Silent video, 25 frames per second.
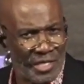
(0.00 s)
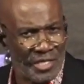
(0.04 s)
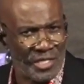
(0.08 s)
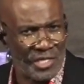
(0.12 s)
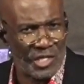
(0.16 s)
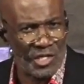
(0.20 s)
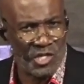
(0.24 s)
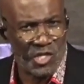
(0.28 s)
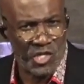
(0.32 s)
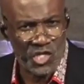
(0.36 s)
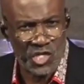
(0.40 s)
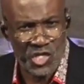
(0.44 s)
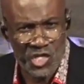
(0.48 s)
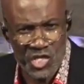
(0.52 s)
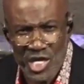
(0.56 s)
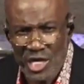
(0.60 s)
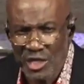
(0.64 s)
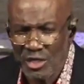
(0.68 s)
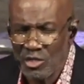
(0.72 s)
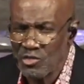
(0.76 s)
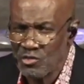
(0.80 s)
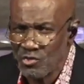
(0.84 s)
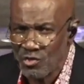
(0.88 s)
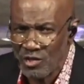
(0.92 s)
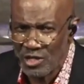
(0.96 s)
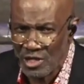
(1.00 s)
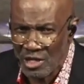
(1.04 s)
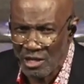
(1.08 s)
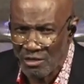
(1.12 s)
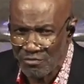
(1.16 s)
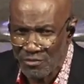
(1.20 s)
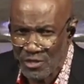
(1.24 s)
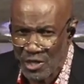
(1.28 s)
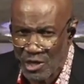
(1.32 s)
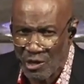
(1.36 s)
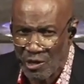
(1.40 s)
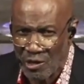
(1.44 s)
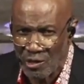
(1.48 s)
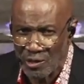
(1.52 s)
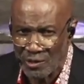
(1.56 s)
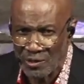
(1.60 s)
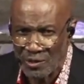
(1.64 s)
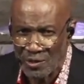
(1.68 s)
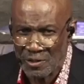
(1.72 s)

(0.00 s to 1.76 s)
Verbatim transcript: the children of God.